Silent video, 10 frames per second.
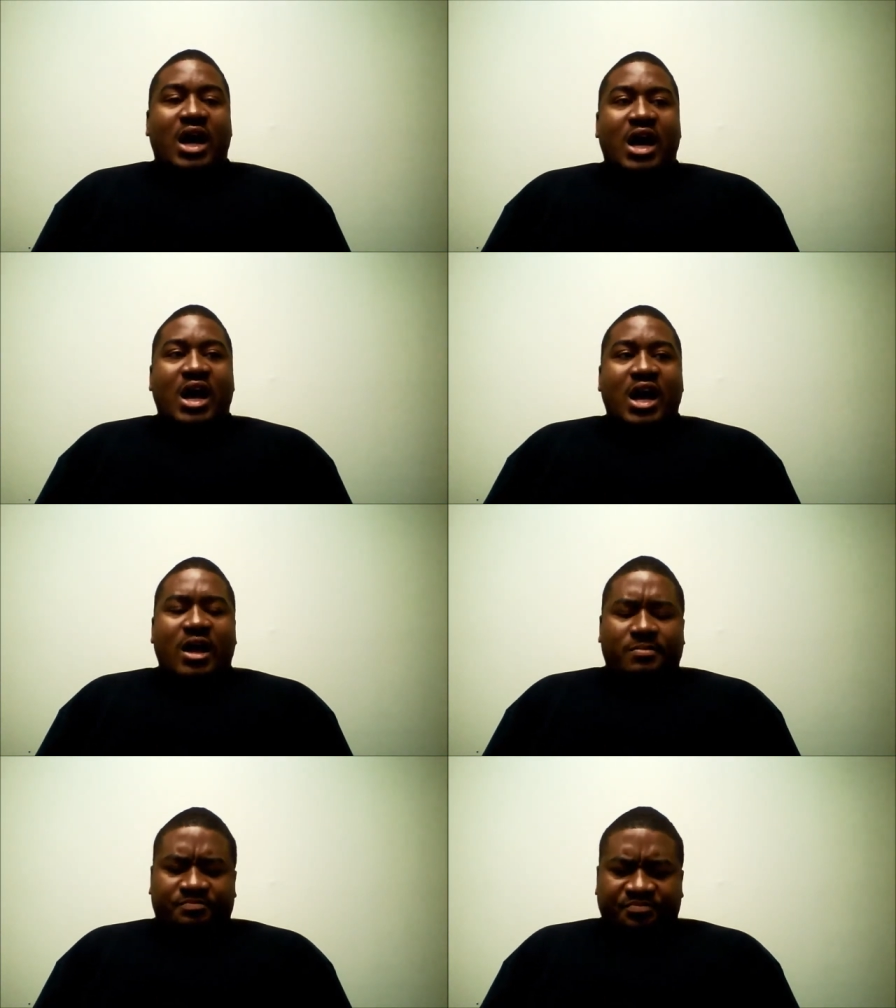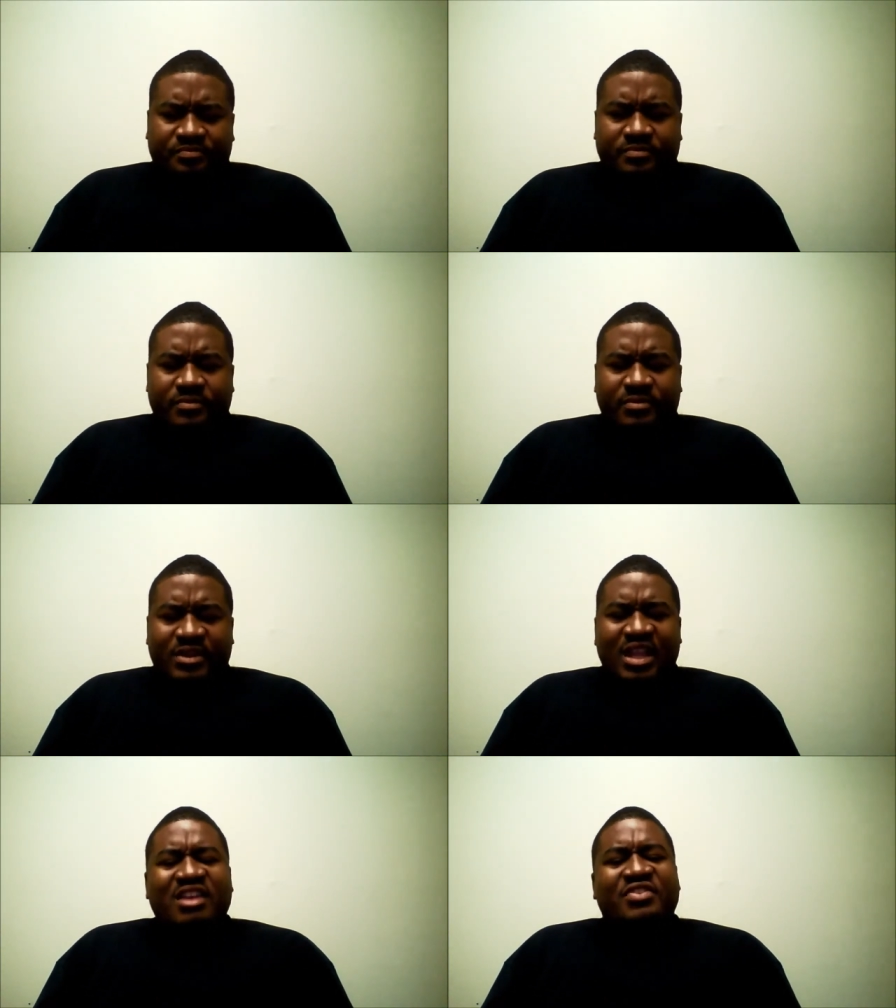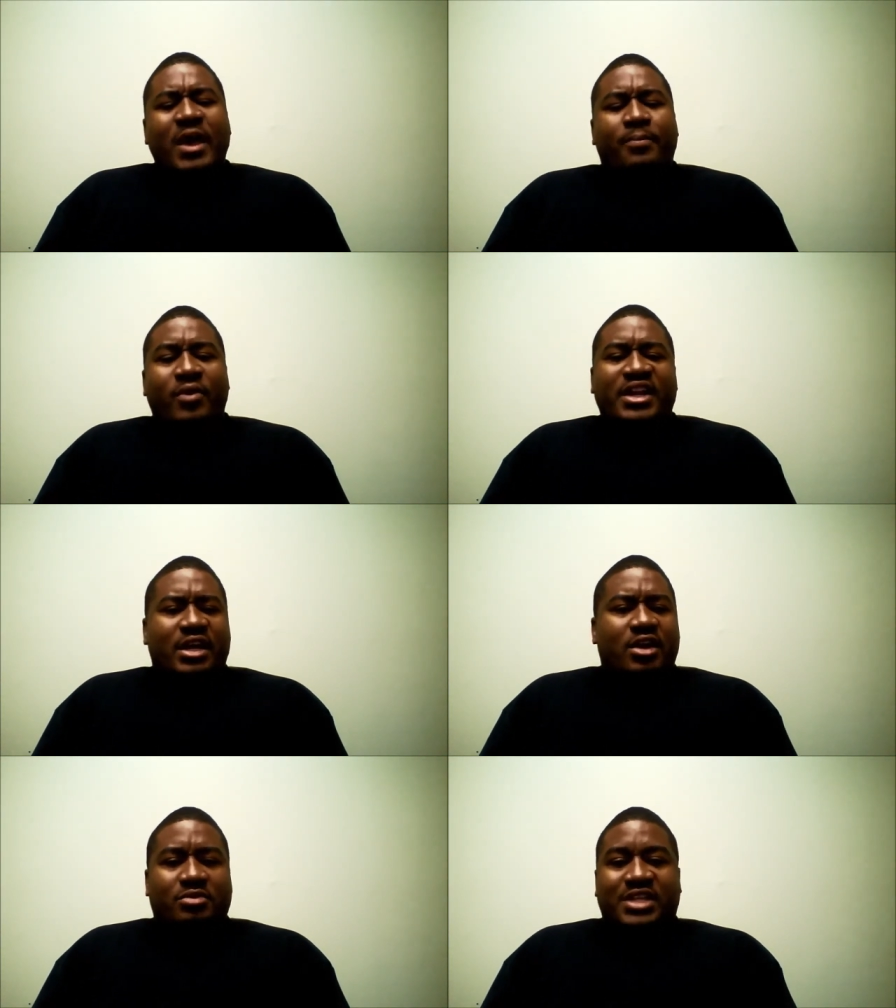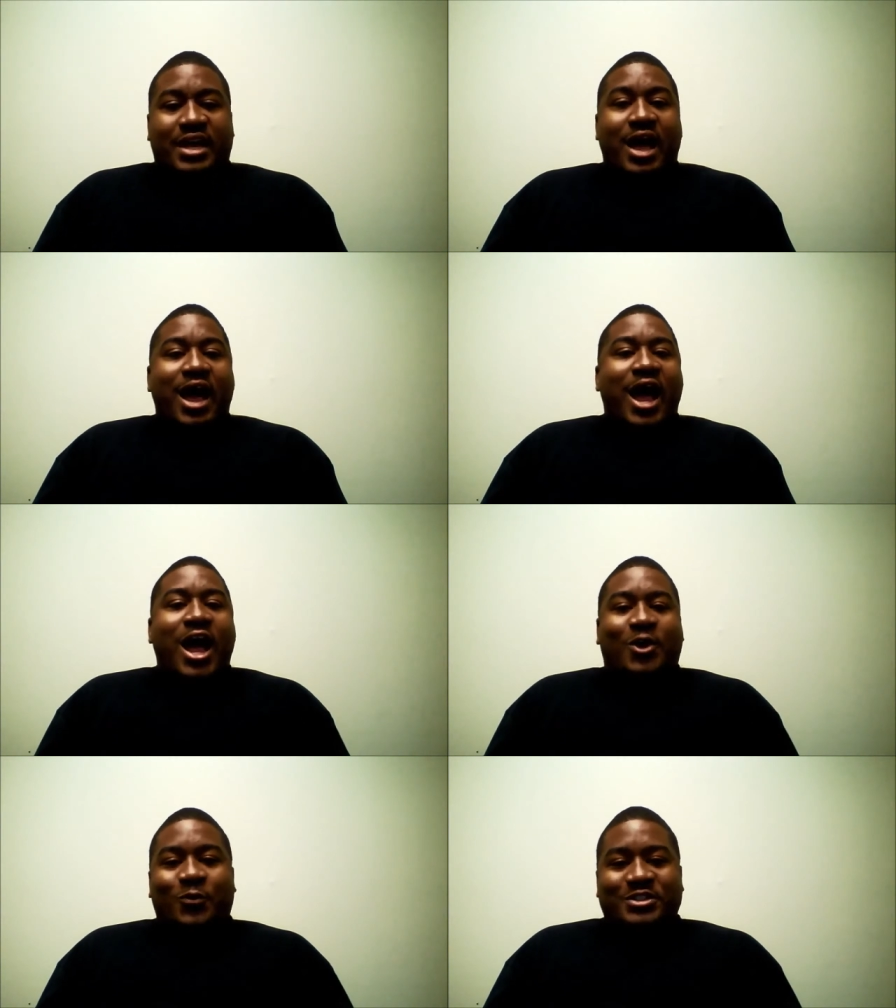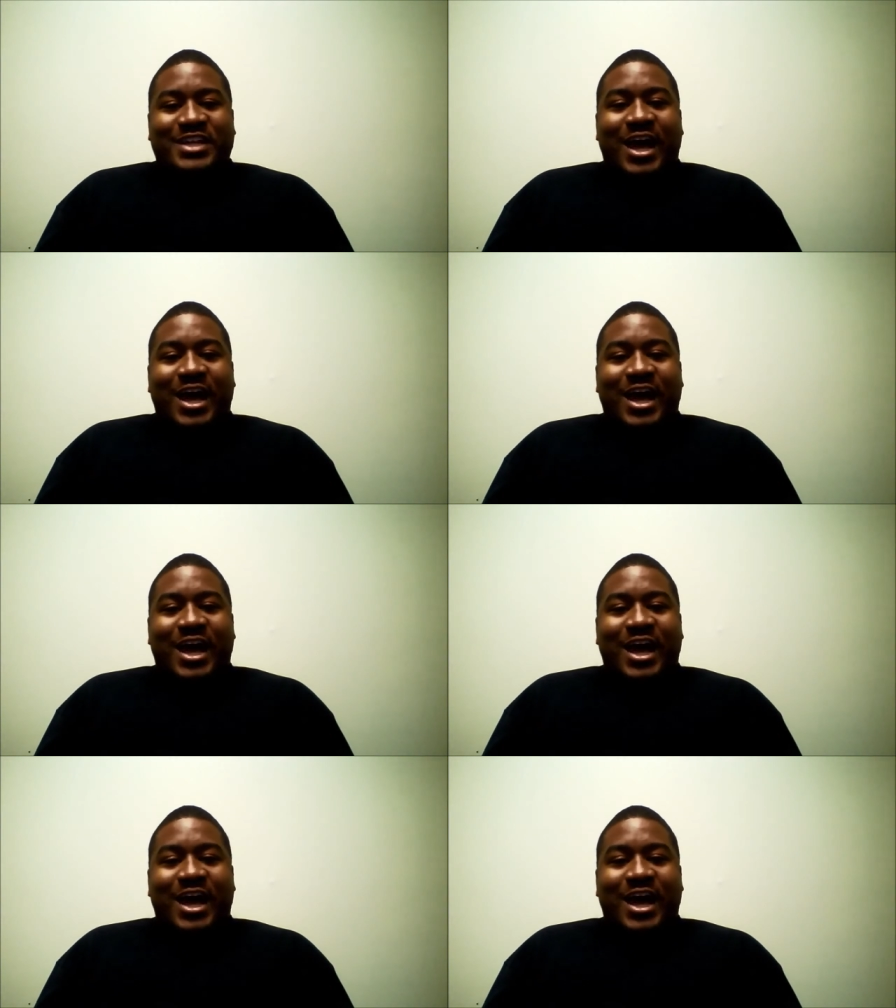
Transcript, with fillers: Um, at that point, it, was like an awkward